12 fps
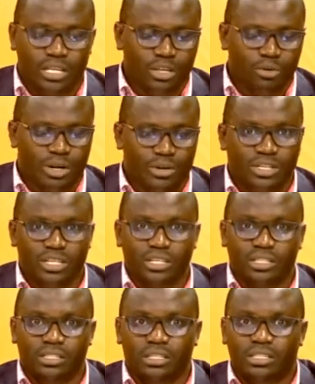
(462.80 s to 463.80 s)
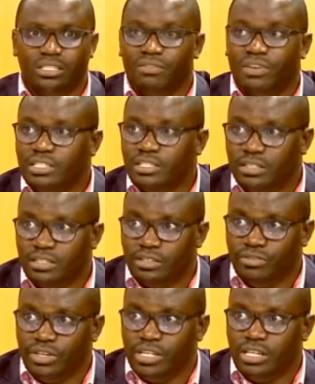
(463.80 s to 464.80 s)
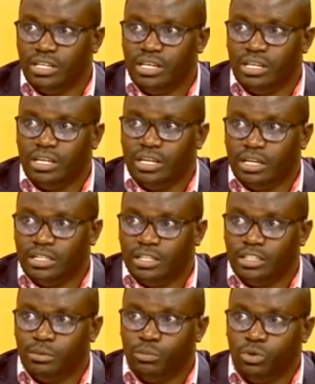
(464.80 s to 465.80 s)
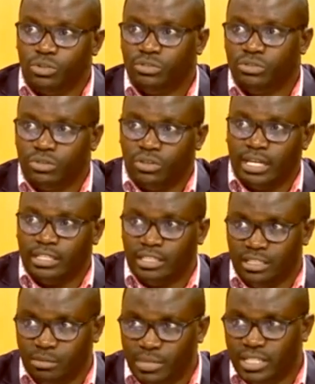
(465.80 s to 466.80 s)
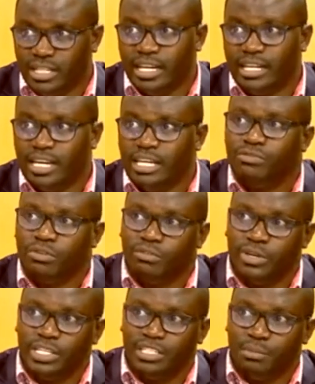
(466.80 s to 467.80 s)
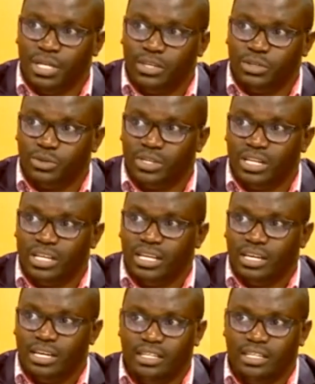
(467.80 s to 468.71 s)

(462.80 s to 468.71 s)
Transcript: They were reading seven six three uh, textbooks, anticipating an eight four four examination. Mm -hmm.